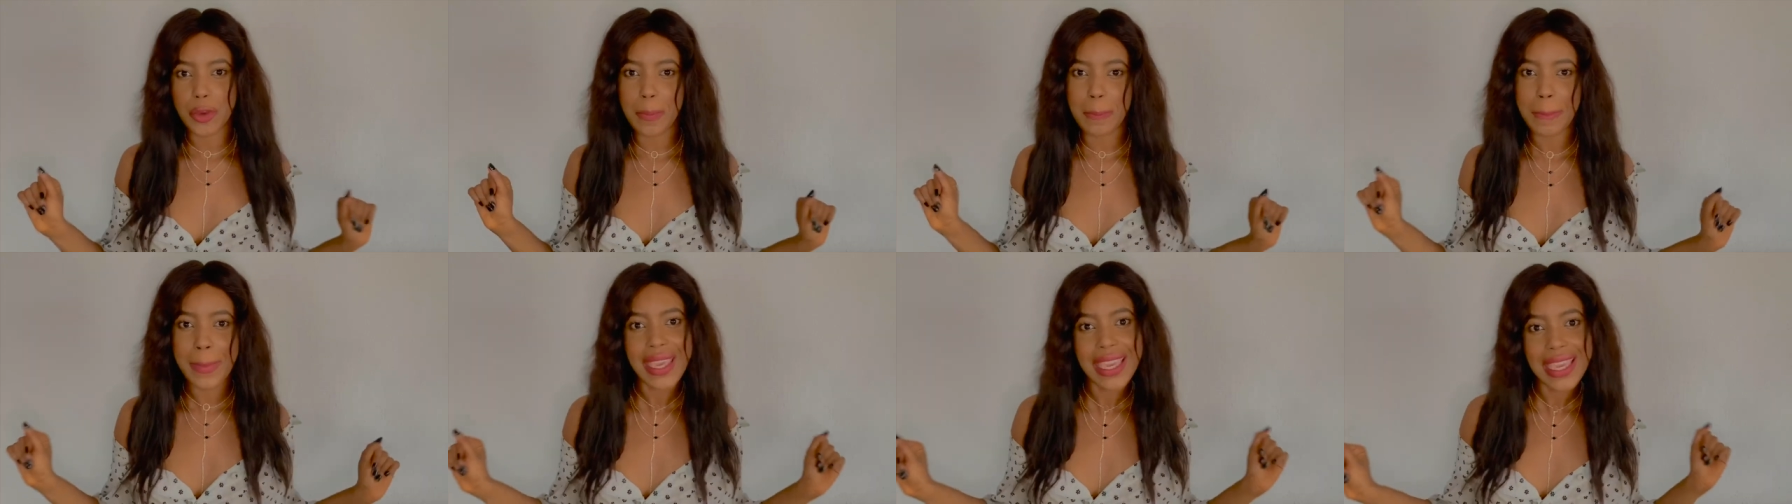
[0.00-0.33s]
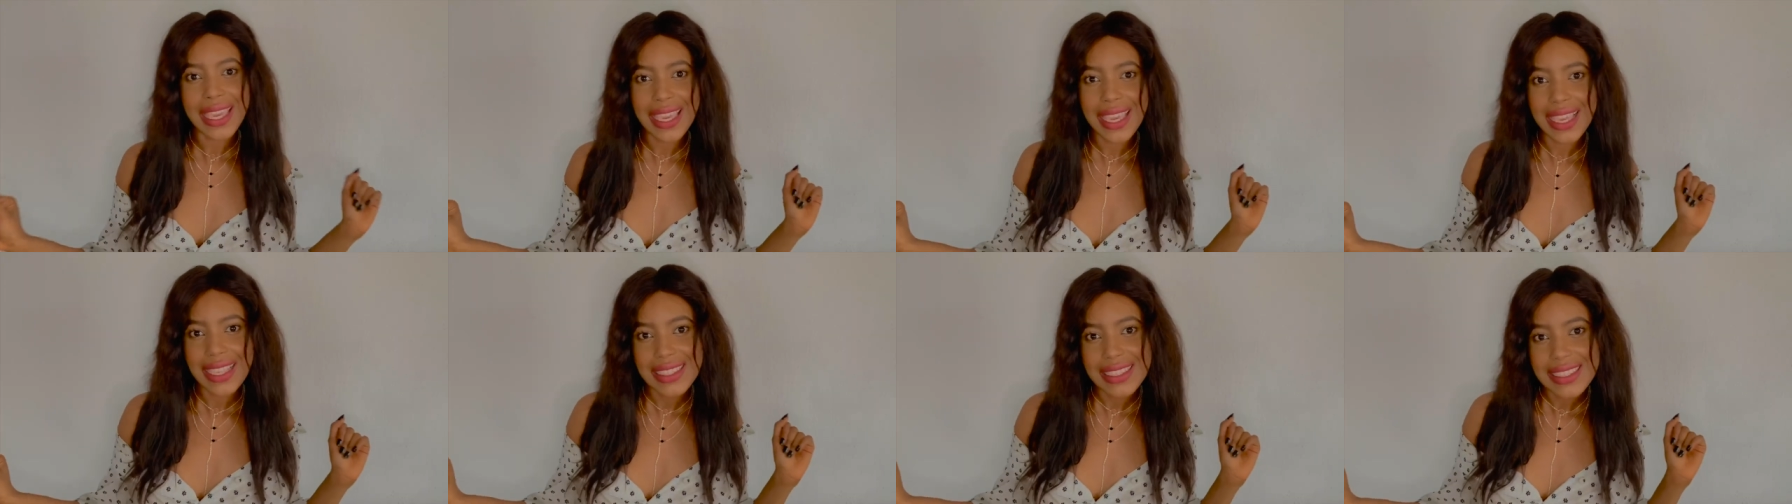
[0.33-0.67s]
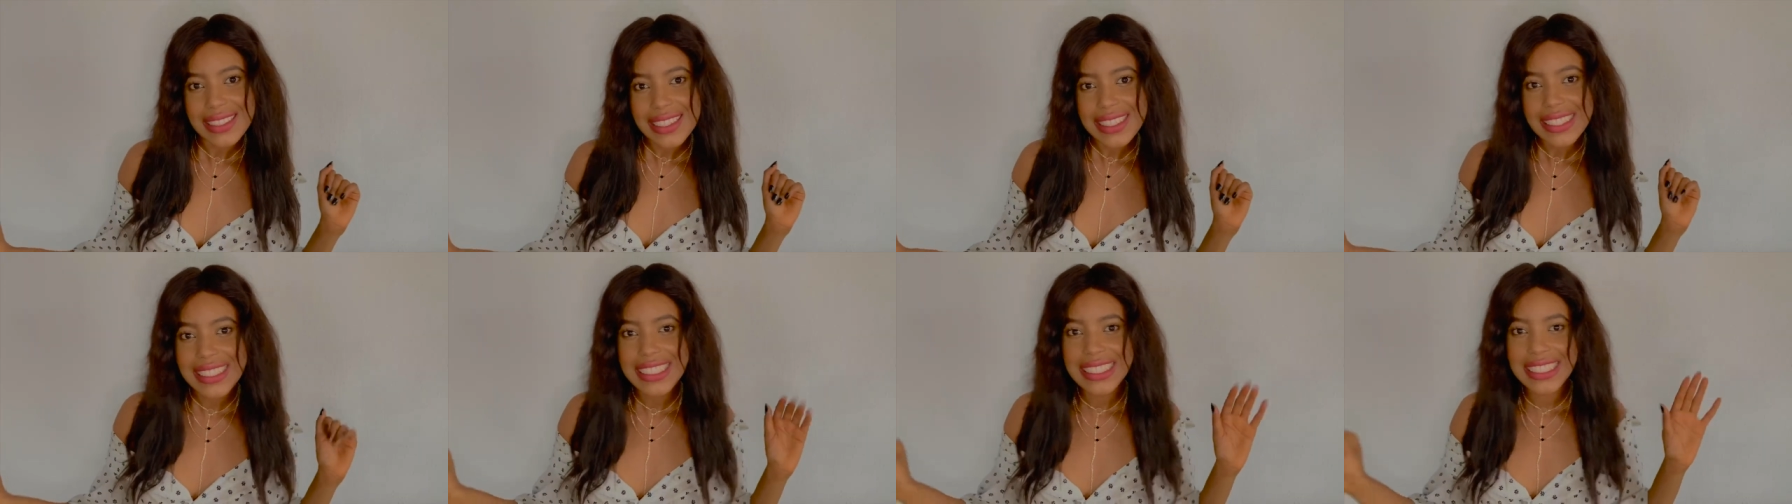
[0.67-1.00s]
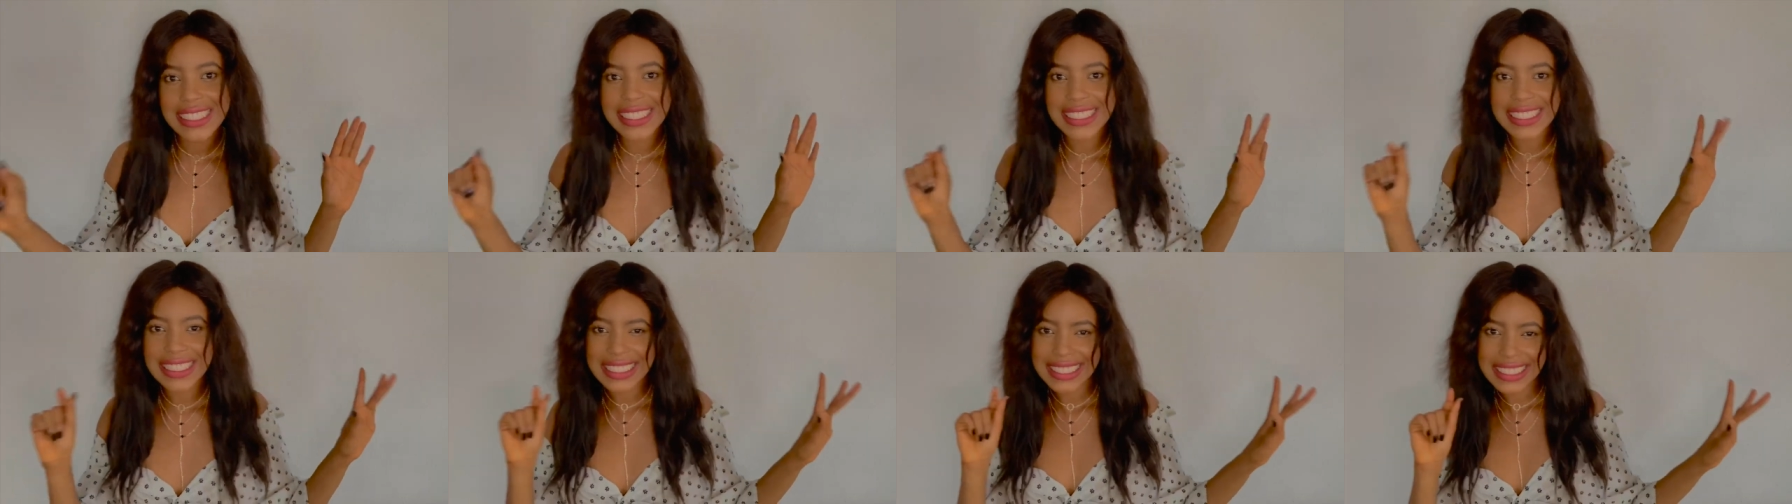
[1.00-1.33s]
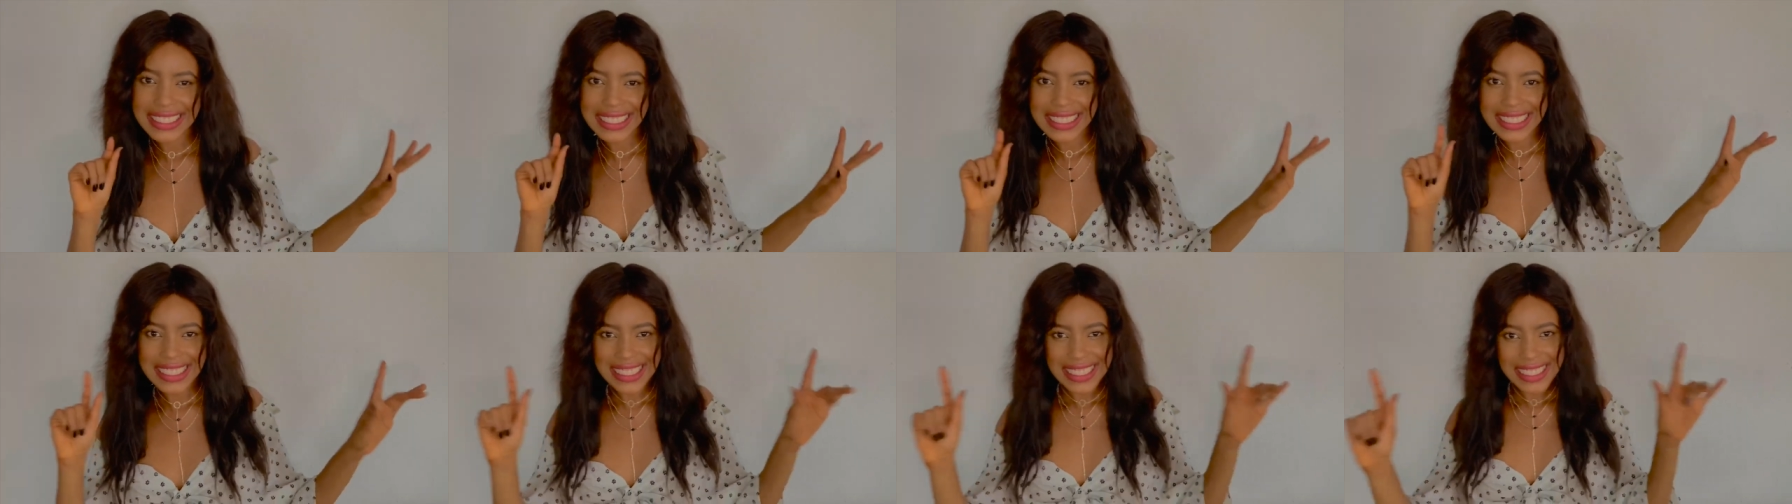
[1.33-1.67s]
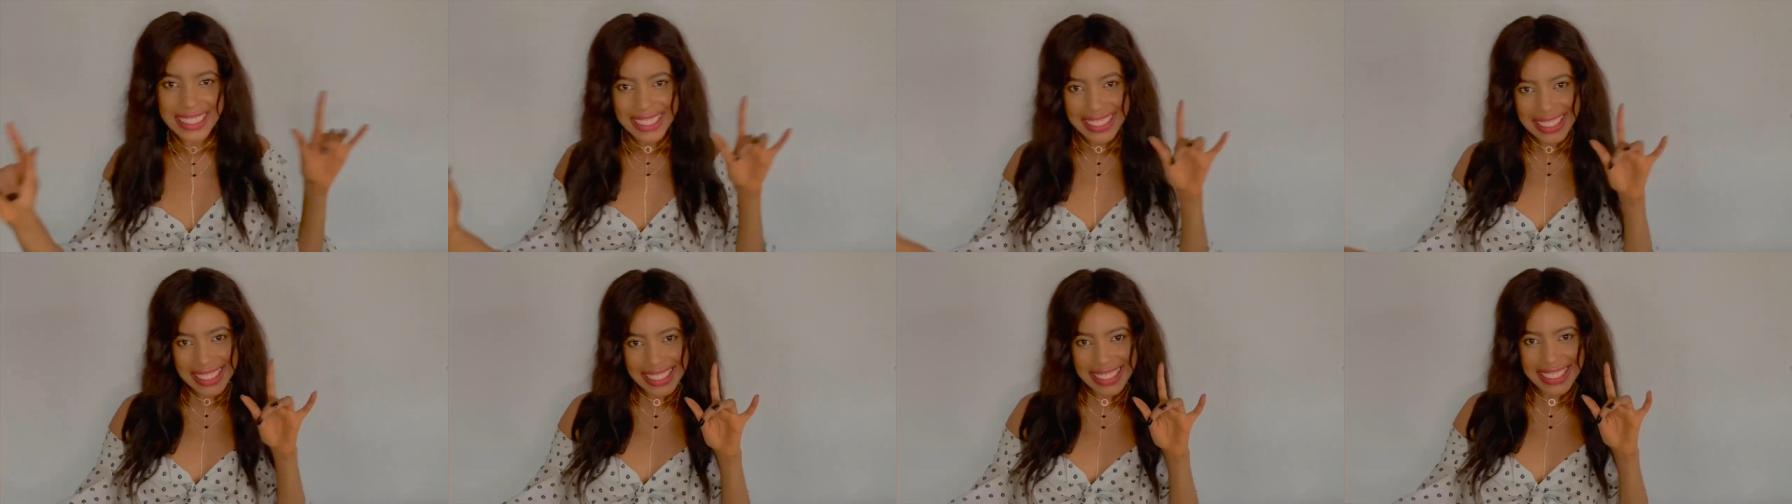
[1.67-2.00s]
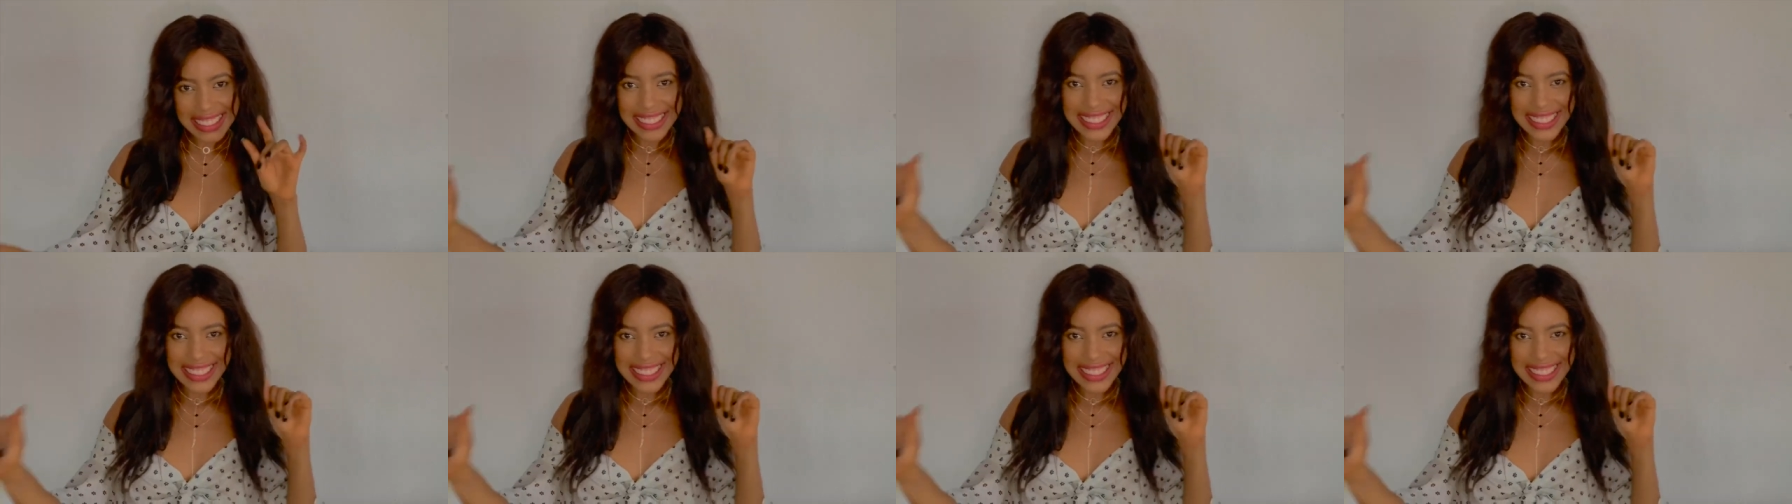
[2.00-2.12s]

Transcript: make it